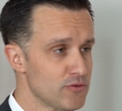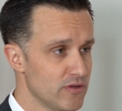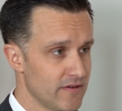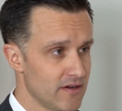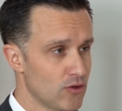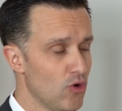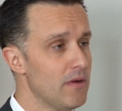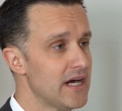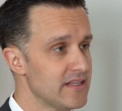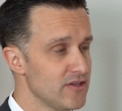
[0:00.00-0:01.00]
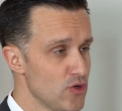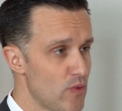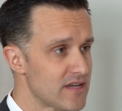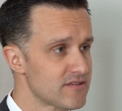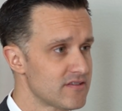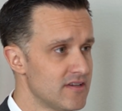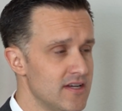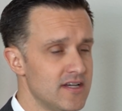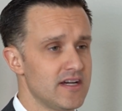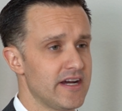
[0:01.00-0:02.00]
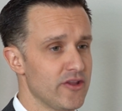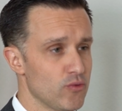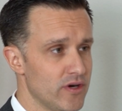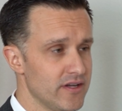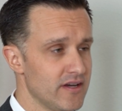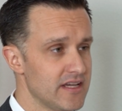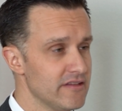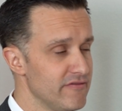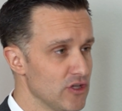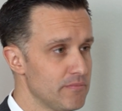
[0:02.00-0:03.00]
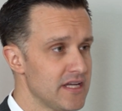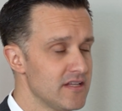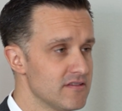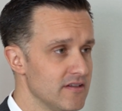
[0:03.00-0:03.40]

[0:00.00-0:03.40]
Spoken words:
So we have a gold mine in the US, another one in the Philippines,